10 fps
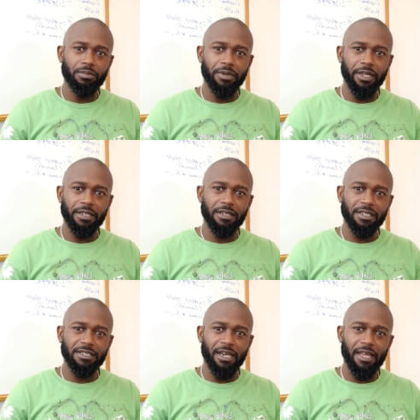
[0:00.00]
but it
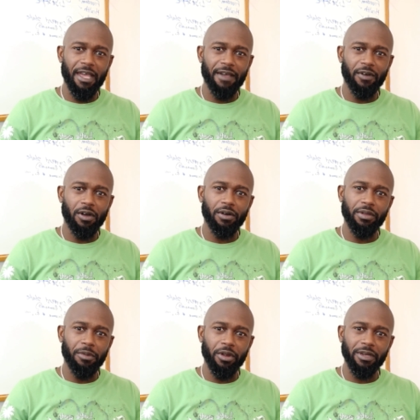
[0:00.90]
does not have all
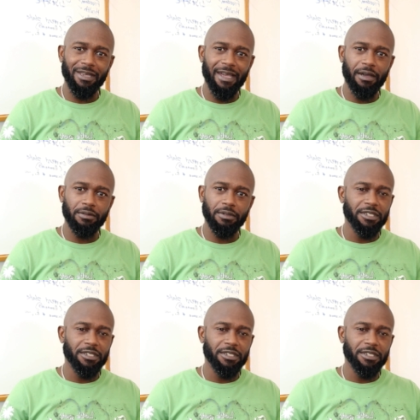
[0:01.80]
the markdown